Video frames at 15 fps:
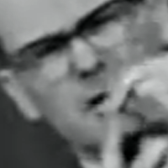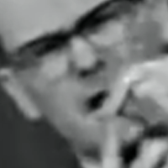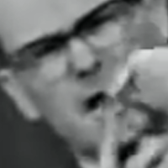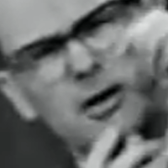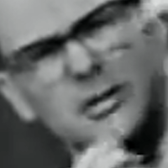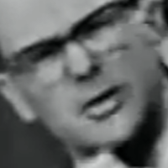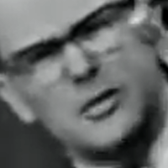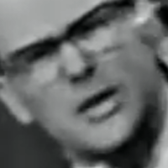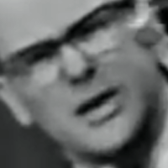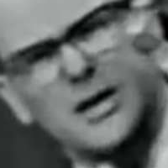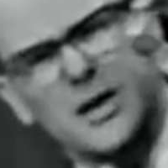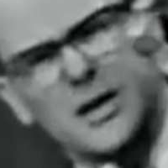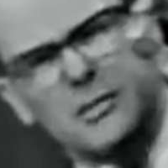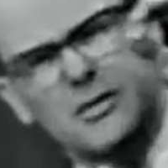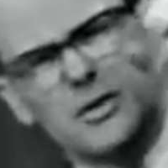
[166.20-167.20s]
values between
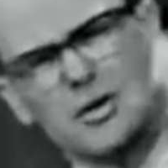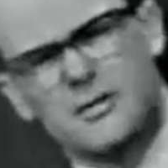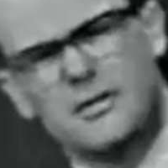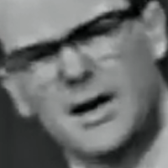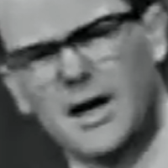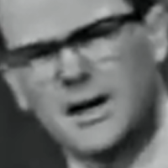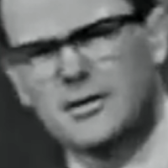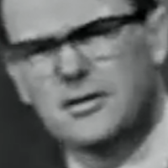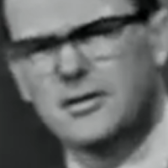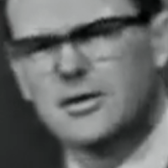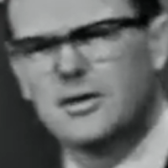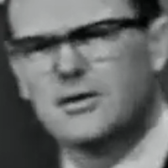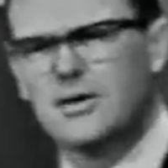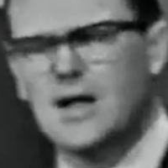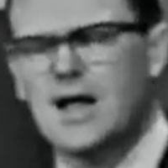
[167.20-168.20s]
the observed values and
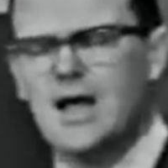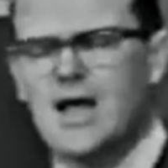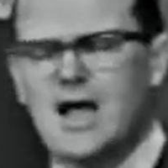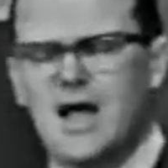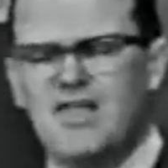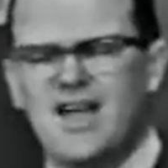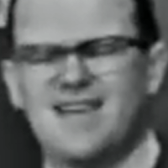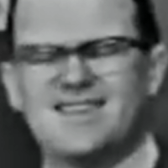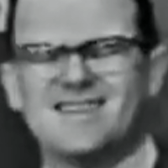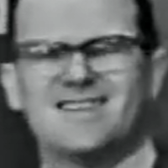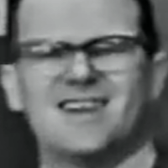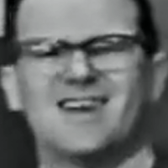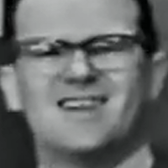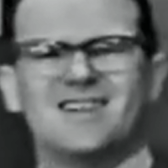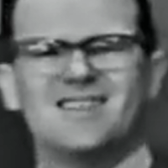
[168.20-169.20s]
so forth. And that's
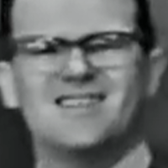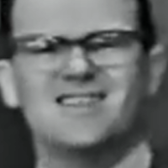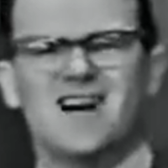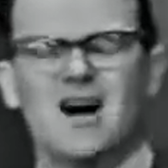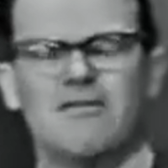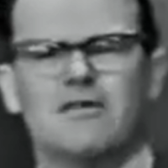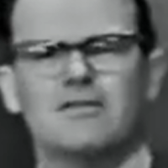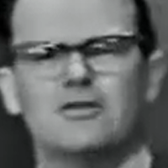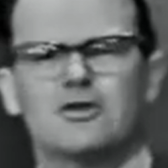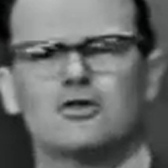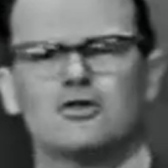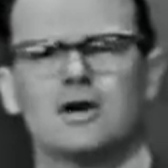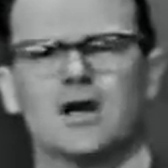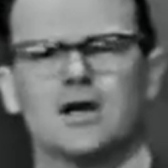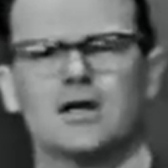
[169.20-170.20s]
not enough if you're
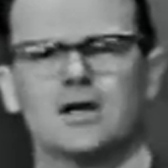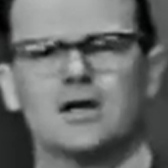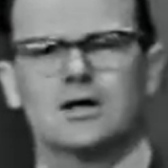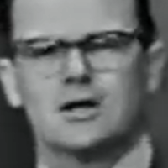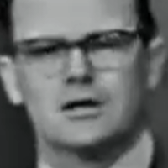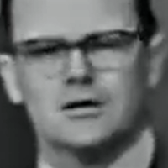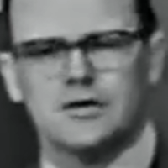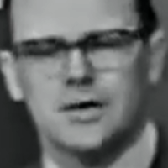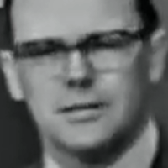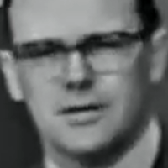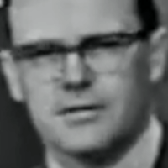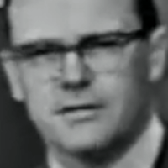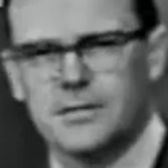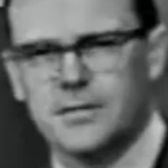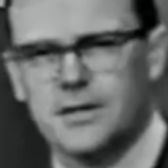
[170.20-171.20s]
trying to learn
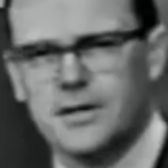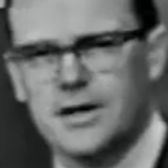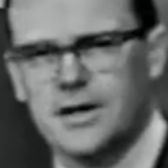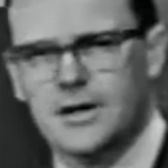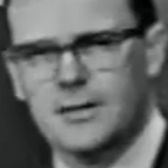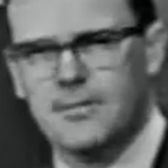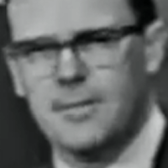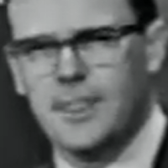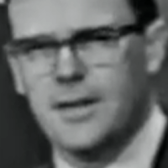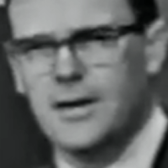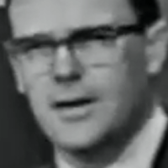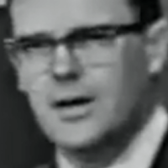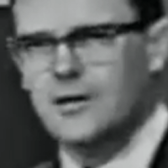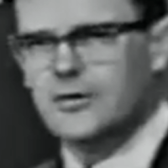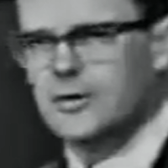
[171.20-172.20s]
something from your data.
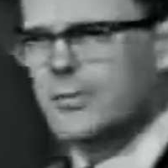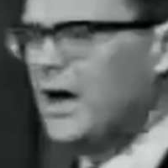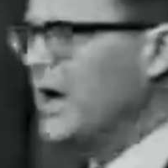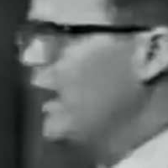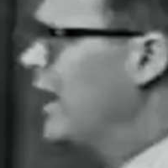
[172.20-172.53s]
So my